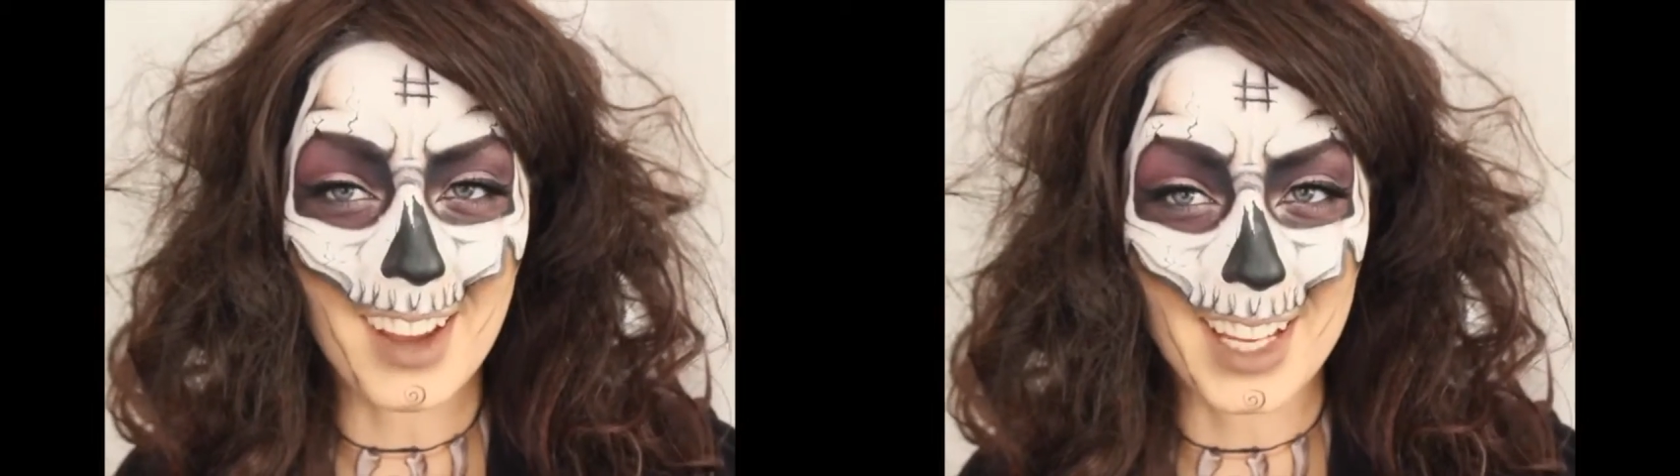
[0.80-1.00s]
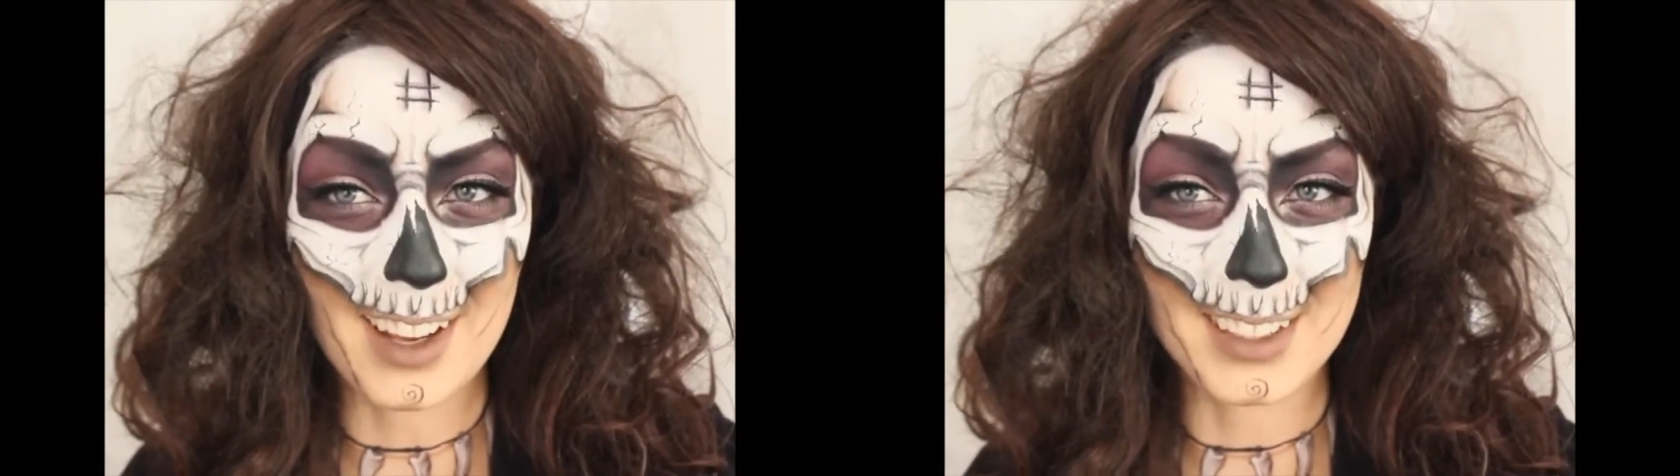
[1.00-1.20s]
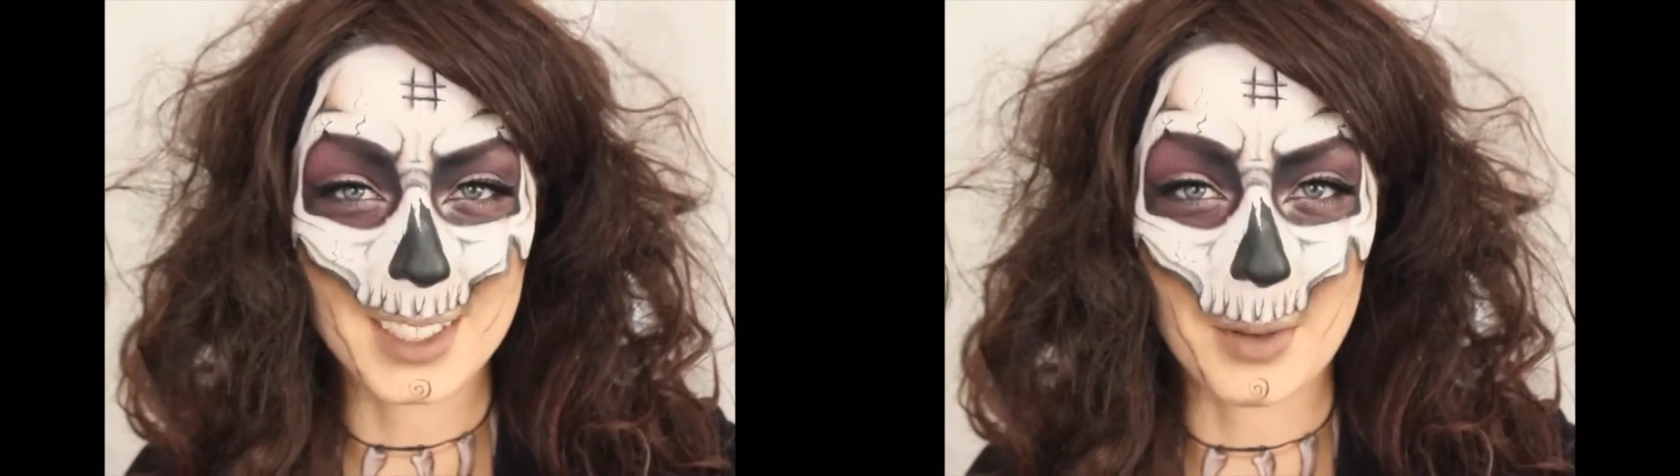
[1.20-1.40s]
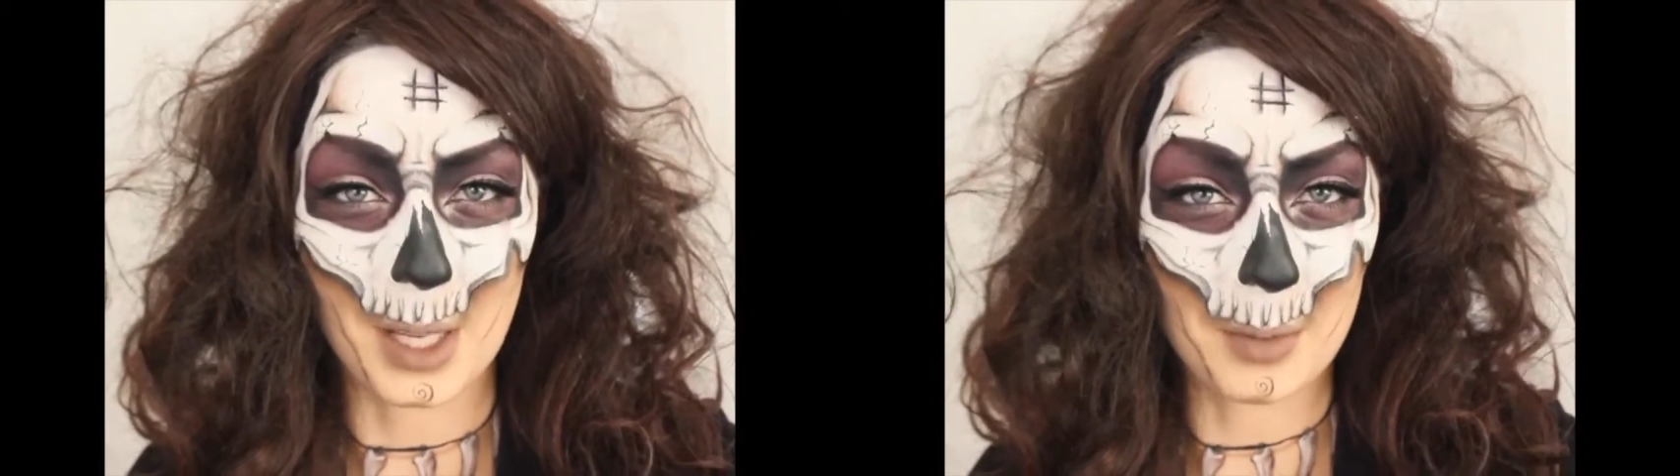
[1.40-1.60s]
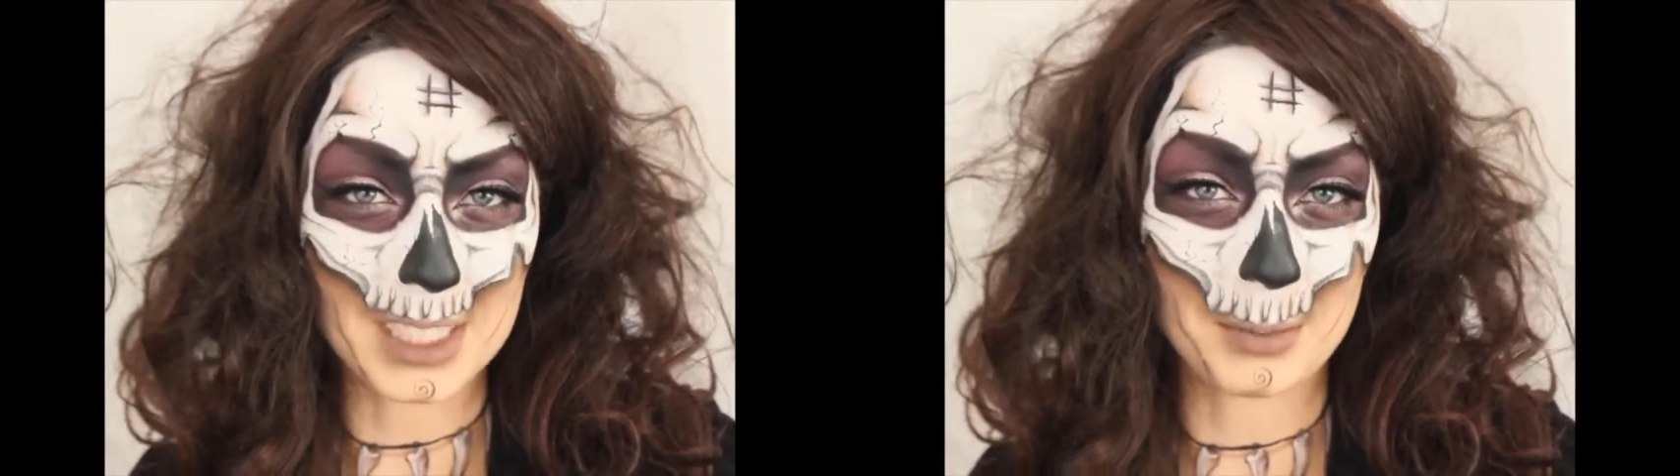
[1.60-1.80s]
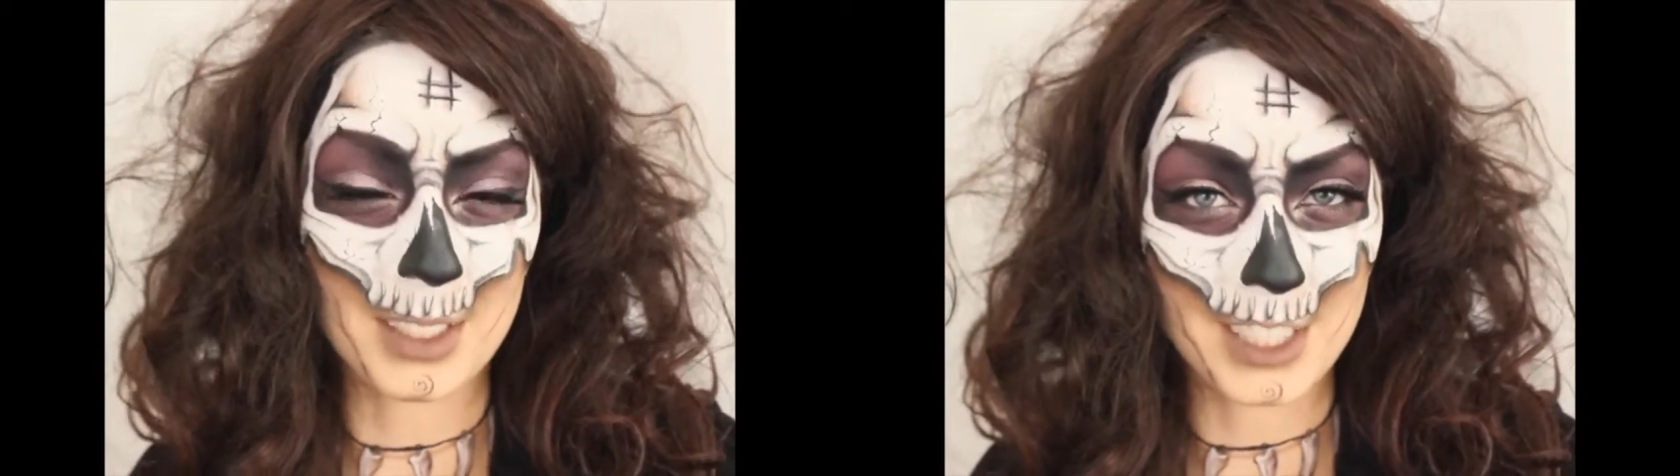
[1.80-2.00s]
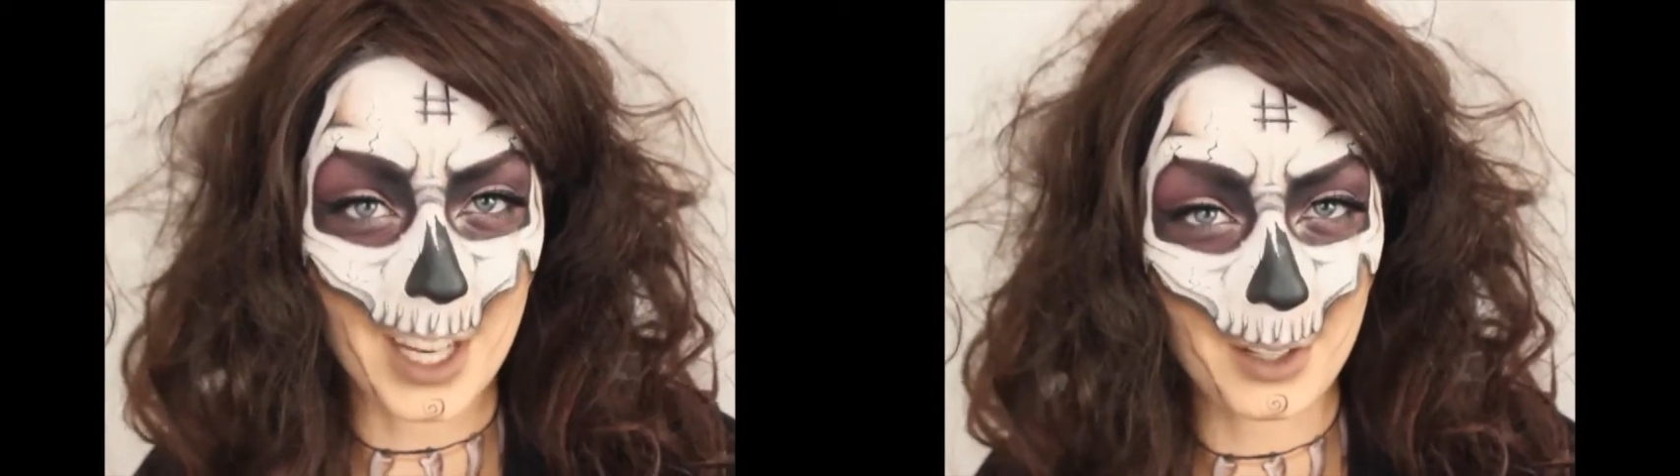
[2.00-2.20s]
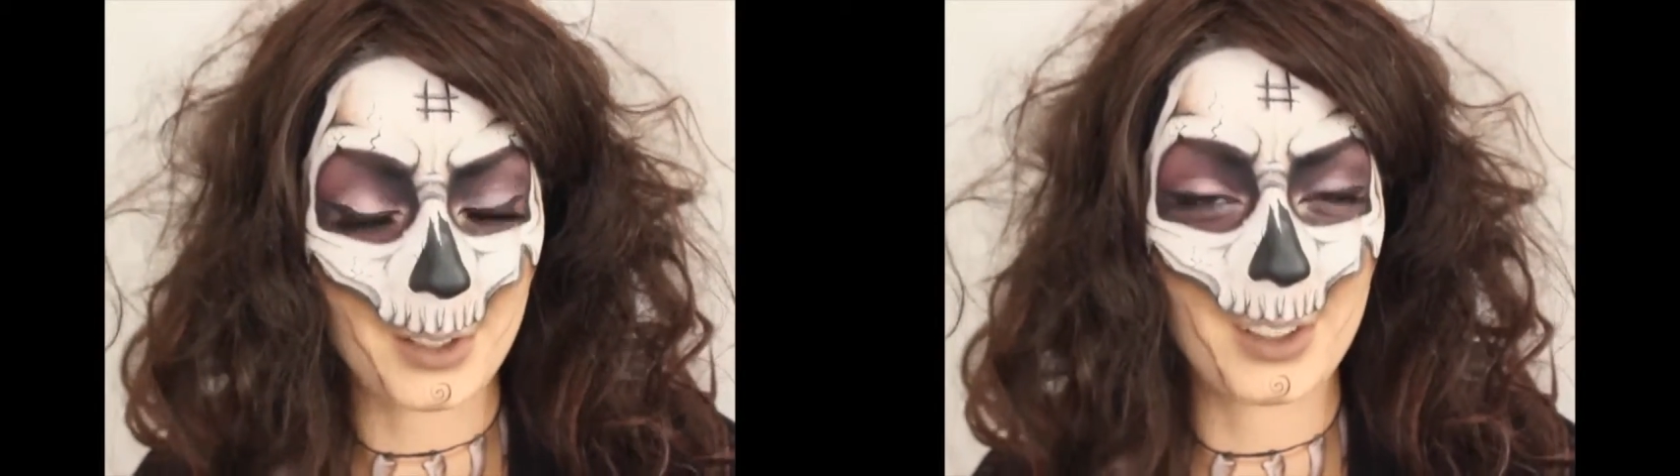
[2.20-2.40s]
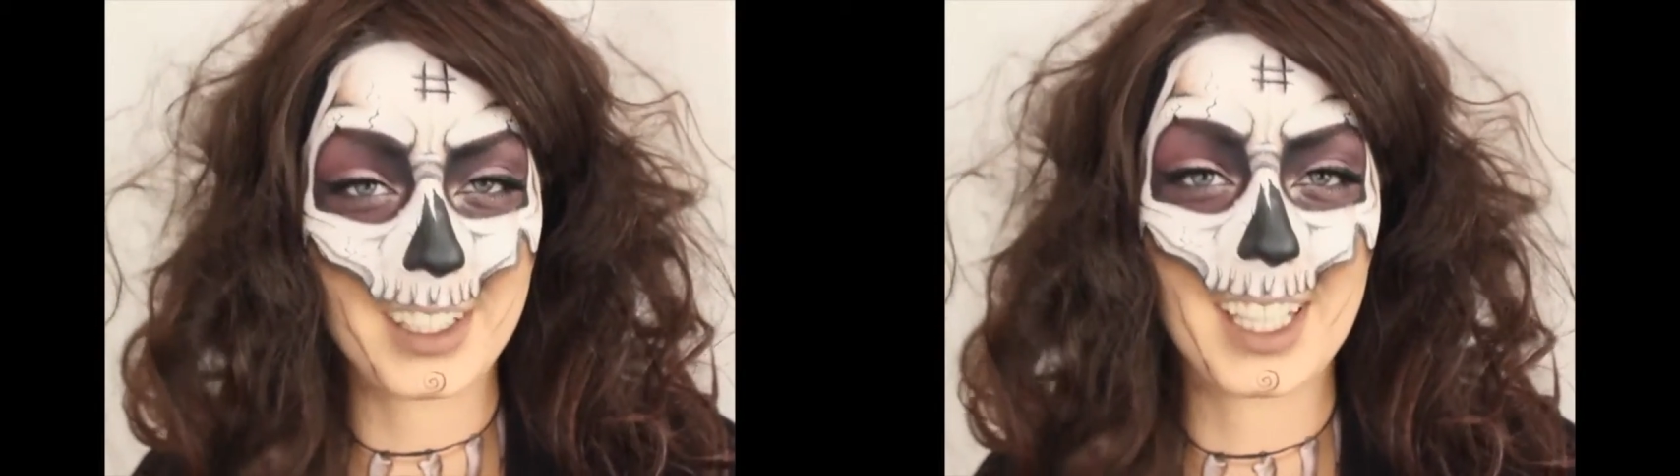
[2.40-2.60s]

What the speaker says: Hi guys, so welcome back to my channel.